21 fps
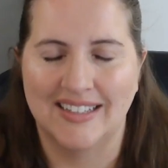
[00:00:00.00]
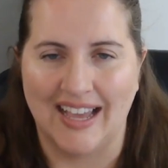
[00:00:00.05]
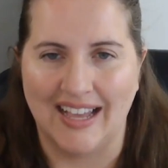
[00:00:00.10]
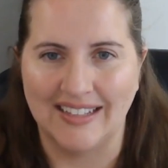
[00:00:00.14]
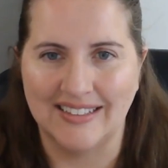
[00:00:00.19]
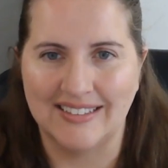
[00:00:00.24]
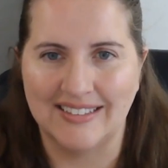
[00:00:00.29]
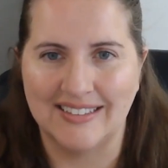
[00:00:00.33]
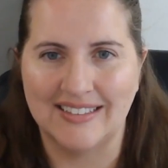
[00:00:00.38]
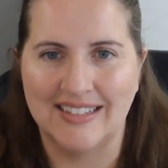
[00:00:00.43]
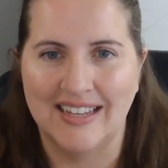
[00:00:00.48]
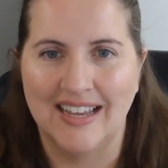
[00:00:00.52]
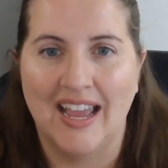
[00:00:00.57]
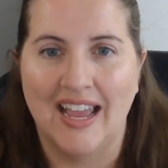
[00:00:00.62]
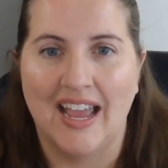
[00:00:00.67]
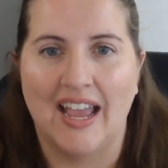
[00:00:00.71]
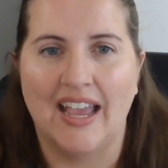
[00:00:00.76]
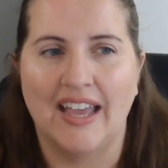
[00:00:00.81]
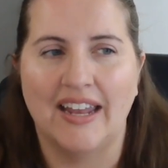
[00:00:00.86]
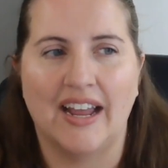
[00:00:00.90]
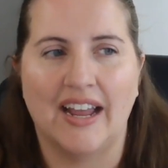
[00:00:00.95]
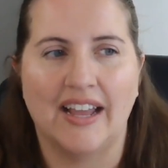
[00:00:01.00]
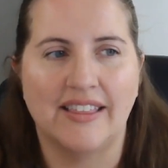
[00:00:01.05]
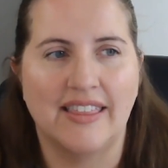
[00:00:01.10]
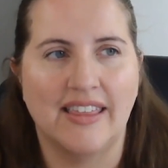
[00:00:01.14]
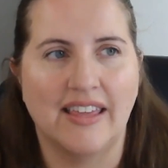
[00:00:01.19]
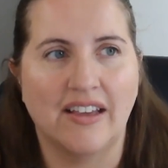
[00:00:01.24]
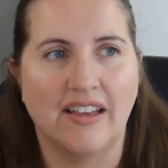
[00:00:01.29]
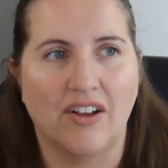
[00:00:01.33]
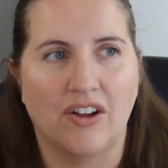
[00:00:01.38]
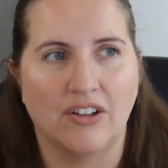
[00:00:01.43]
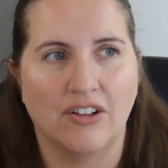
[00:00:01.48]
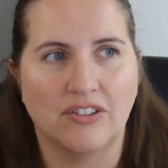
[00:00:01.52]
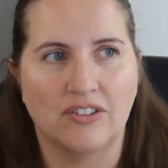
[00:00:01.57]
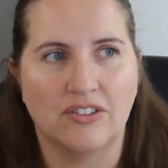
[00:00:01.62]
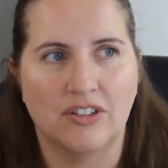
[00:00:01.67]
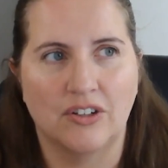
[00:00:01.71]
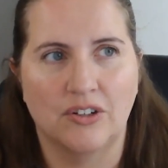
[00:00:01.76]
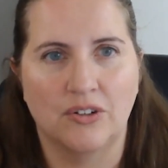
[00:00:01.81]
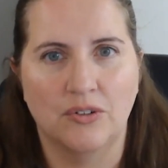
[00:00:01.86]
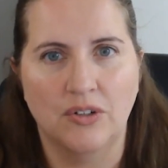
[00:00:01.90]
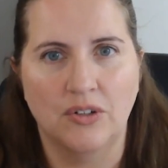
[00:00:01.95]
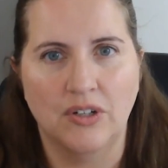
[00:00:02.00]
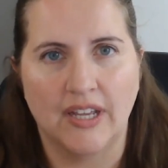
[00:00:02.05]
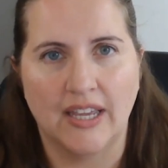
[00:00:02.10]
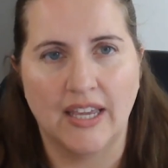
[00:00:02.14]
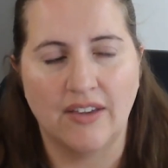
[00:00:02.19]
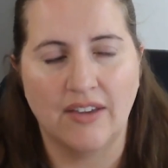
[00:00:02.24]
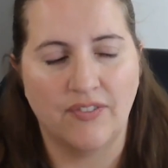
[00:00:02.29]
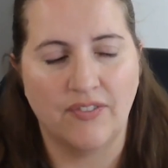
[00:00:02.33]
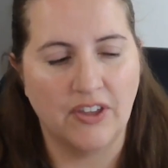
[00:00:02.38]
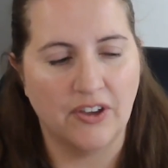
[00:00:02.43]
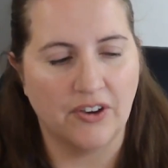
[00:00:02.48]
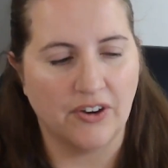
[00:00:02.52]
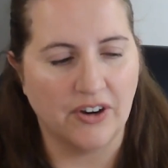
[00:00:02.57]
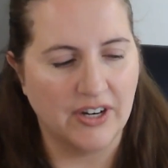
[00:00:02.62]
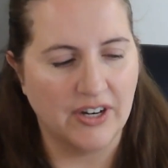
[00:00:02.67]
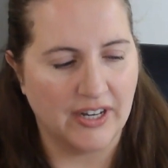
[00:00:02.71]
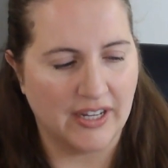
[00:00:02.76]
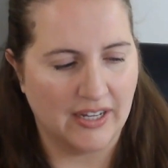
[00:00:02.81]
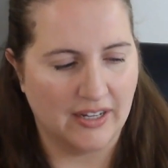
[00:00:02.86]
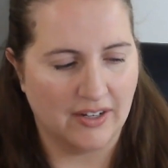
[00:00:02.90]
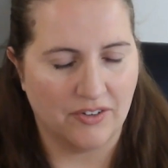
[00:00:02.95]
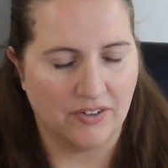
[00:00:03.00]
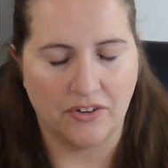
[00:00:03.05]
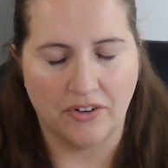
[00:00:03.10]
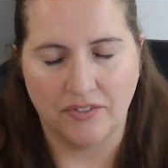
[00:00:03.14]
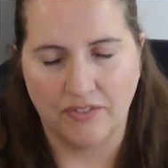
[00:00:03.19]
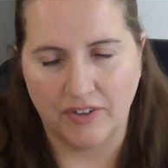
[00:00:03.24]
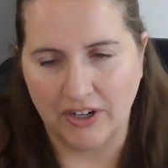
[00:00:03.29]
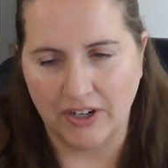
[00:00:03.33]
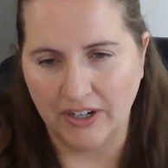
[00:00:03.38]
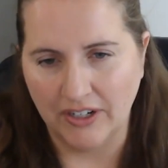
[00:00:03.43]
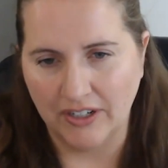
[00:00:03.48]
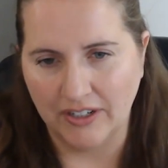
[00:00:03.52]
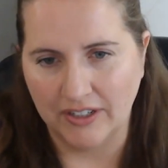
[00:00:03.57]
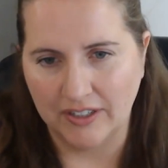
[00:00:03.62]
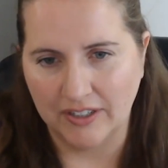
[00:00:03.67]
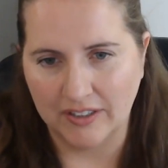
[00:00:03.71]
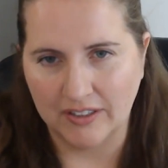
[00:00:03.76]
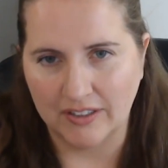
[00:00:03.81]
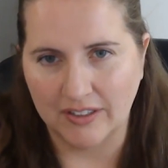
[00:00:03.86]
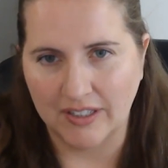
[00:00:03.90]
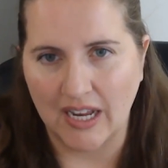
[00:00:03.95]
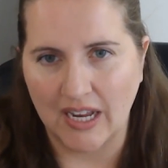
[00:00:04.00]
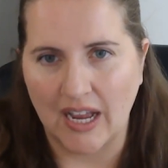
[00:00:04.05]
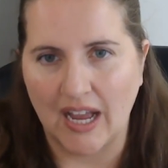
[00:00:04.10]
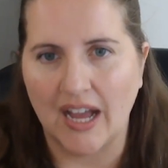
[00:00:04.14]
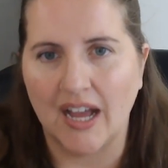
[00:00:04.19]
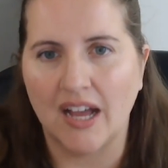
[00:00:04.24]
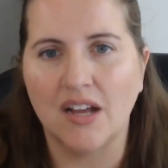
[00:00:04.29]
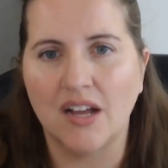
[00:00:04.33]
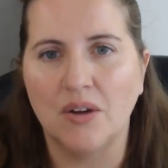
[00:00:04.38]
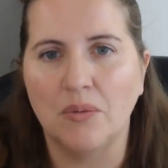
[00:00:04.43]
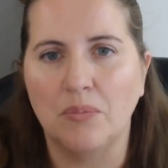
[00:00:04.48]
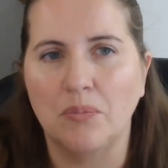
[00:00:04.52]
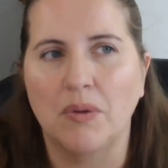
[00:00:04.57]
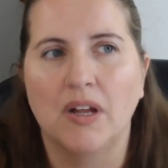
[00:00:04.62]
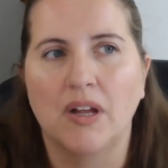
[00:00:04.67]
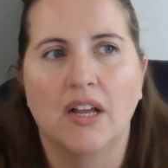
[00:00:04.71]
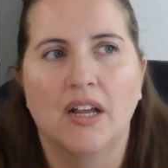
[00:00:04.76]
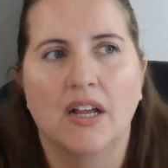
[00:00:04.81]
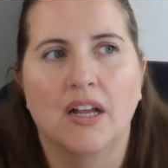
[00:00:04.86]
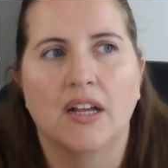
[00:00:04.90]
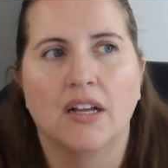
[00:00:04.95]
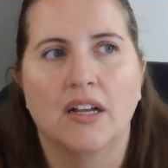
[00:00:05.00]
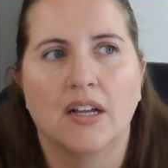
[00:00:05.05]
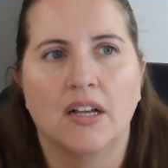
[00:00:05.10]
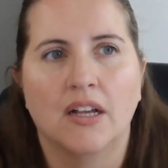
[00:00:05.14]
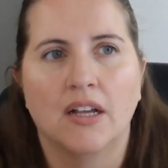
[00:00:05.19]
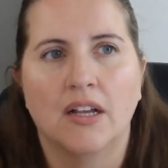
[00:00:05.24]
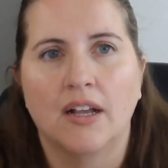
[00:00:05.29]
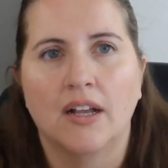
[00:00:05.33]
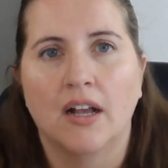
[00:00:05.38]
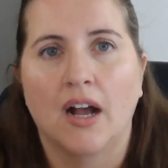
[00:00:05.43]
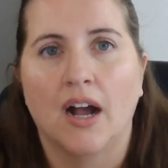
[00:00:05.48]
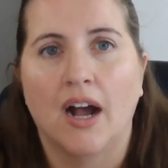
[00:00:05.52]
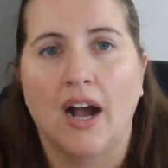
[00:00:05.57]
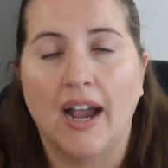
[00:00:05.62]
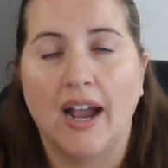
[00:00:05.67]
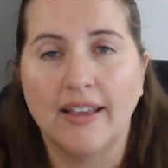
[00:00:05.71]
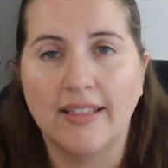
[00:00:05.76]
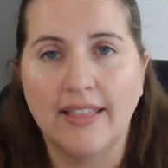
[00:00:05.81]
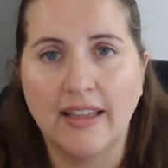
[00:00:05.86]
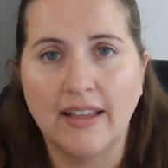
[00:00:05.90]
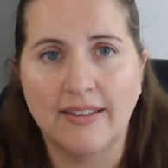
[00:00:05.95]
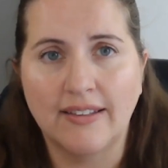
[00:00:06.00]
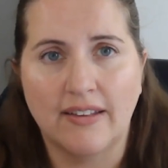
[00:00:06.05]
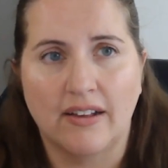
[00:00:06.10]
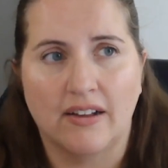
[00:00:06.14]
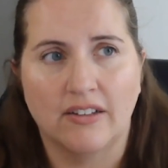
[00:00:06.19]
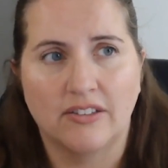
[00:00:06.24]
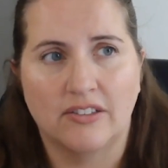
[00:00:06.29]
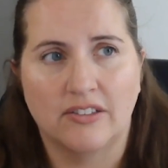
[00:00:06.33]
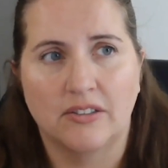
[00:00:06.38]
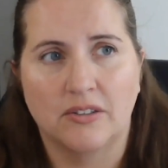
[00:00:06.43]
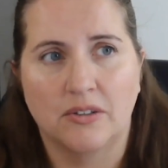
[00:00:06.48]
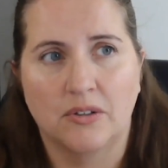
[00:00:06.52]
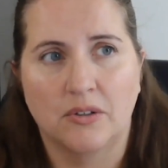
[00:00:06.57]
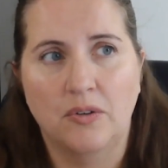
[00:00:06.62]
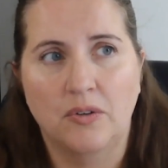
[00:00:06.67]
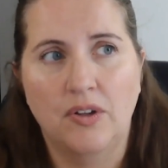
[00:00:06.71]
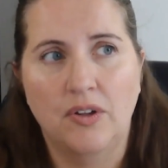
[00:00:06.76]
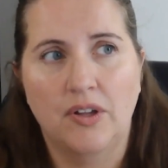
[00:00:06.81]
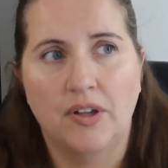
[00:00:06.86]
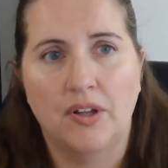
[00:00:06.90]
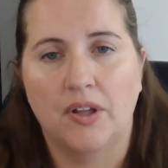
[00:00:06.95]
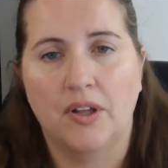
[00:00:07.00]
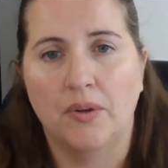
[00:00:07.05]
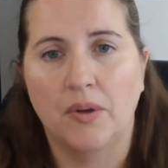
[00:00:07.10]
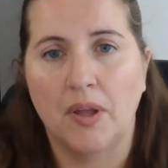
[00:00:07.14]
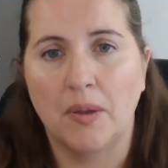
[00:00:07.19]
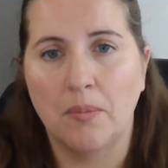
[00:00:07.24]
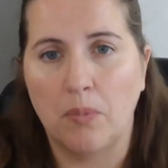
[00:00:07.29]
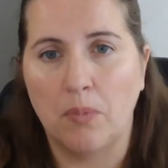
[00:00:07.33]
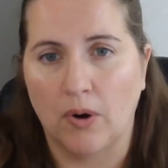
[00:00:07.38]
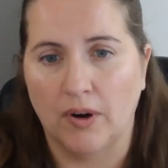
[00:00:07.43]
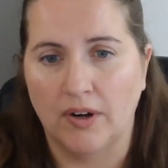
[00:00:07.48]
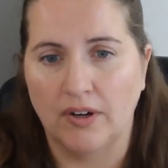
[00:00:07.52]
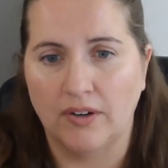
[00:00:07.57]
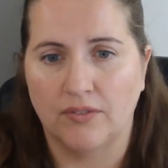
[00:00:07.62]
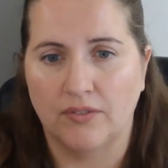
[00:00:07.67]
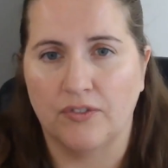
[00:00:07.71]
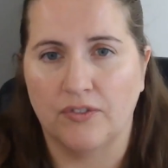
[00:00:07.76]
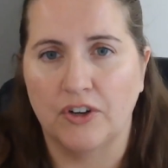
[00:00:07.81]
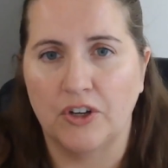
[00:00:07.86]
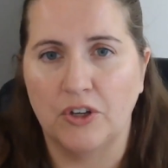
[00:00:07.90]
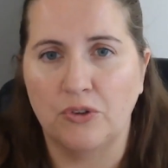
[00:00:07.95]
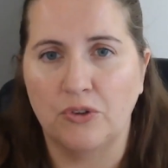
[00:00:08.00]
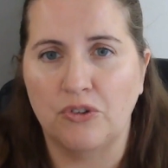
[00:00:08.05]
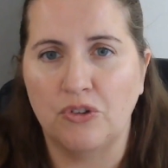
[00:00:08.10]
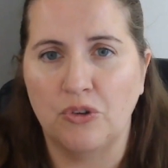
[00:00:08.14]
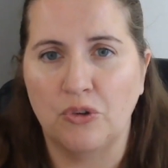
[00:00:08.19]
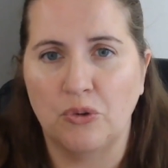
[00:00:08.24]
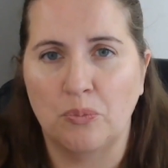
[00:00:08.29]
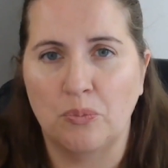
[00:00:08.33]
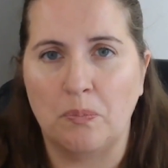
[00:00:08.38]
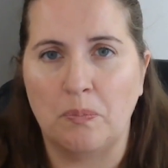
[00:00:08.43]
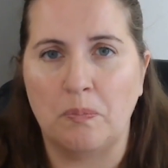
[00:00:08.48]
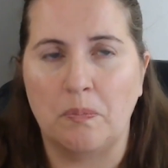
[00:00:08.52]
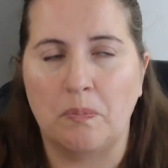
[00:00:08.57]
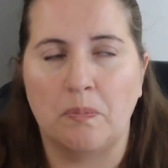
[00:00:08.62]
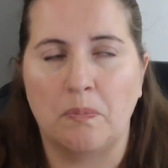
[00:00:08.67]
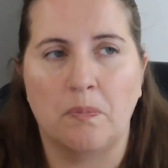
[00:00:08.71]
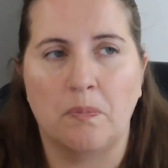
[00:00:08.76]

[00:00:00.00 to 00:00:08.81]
yes. And I think also if you're an introvert, um, I think it's also important for you to